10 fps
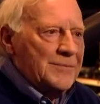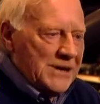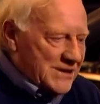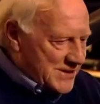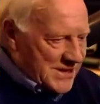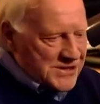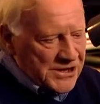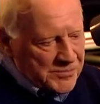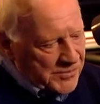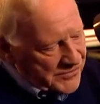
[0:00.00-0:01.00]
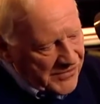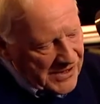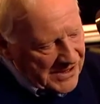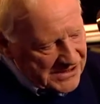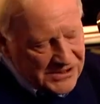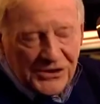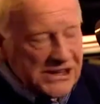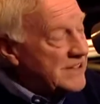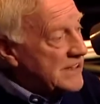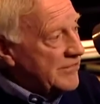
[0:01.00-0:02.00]
because the type could
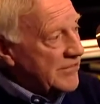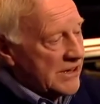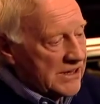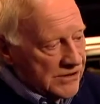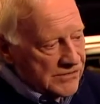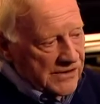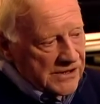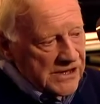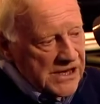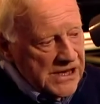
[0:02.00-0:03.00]
easily fall over.